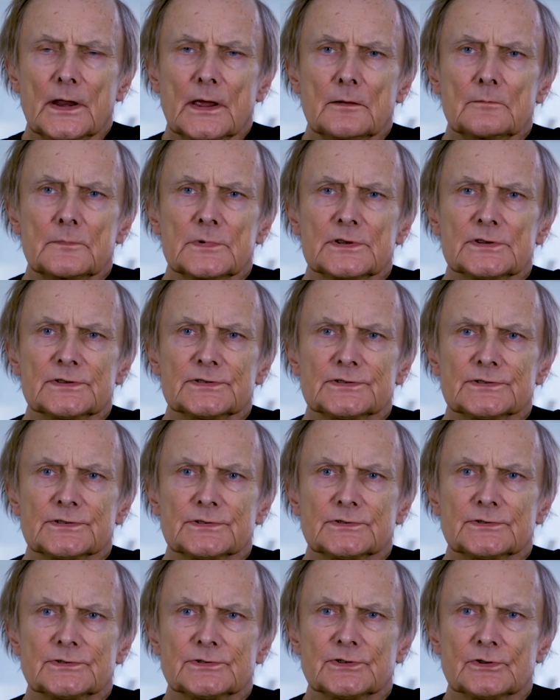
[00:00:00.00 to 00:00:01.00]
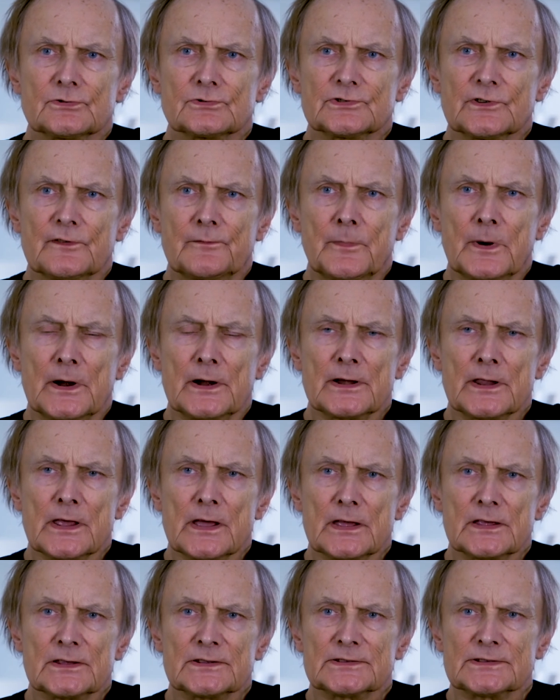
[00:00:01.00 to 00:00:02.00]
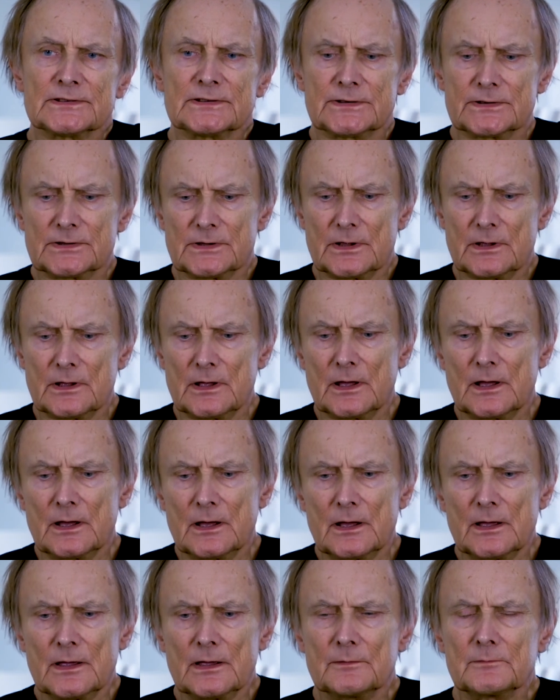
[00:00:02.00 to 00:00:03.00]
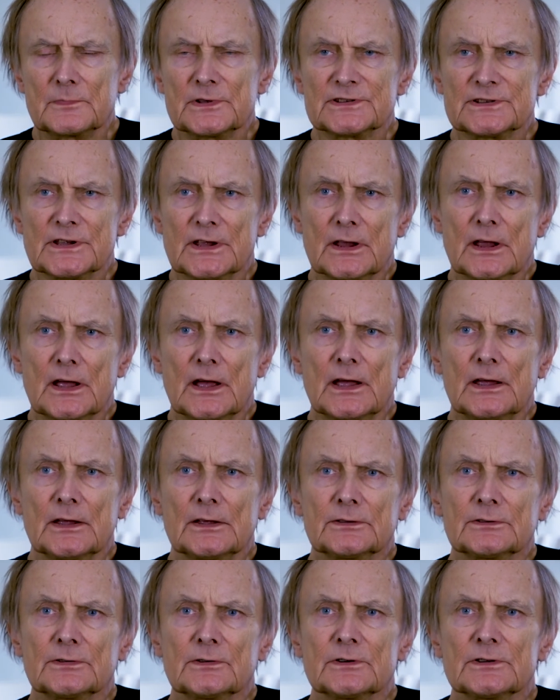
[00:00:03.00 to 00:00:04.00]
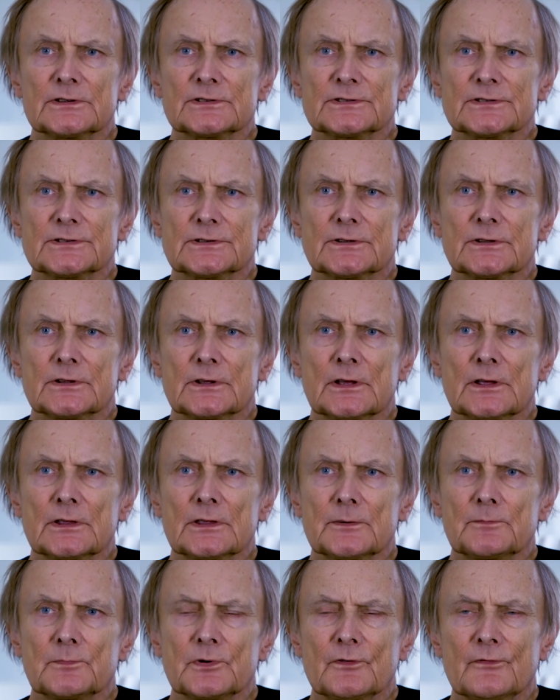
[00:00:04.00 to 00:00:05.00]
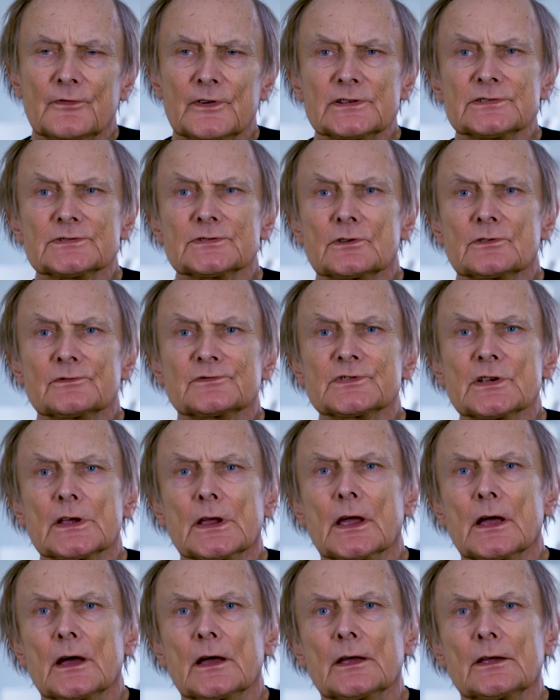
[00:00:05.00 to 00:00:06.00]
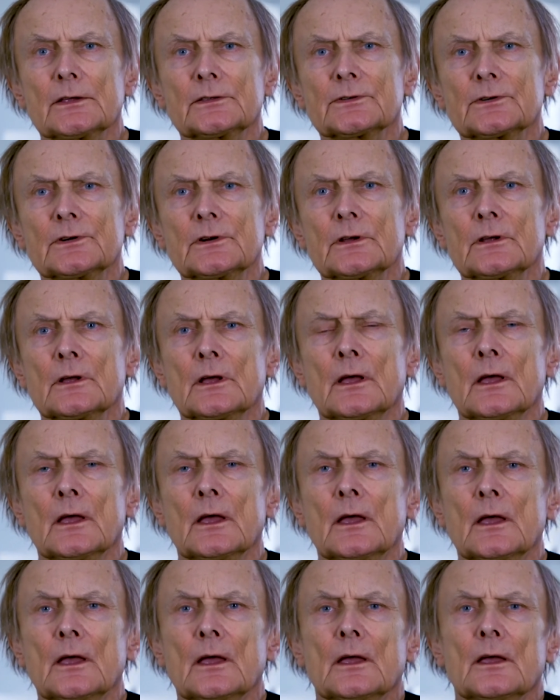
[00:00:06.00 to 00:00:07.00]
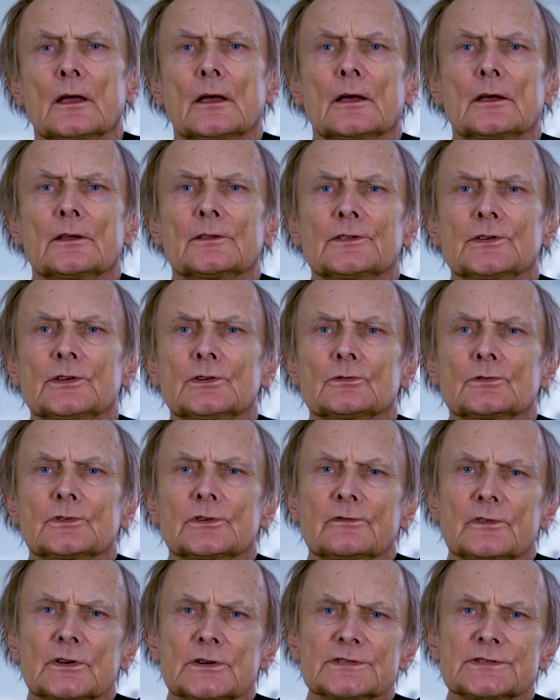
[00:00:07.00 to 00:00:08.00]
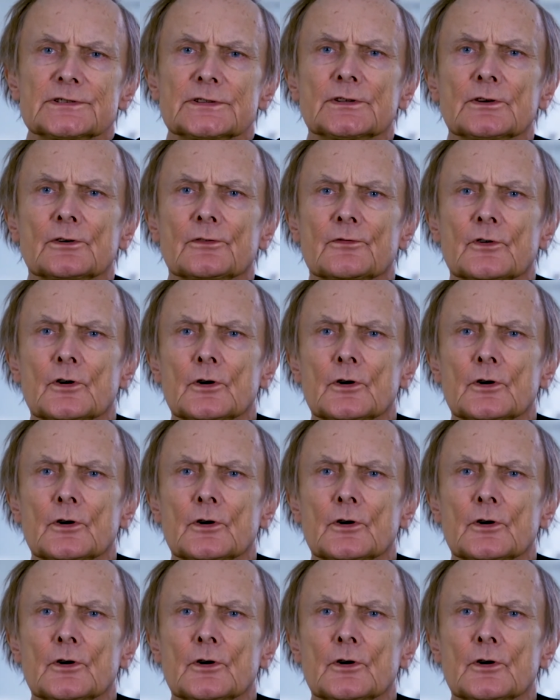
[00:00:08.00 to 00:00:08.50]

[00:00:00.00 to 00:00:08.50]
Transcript: name is Josef Parnas. I am a psychiatrist and a professor of psychiatry at the University of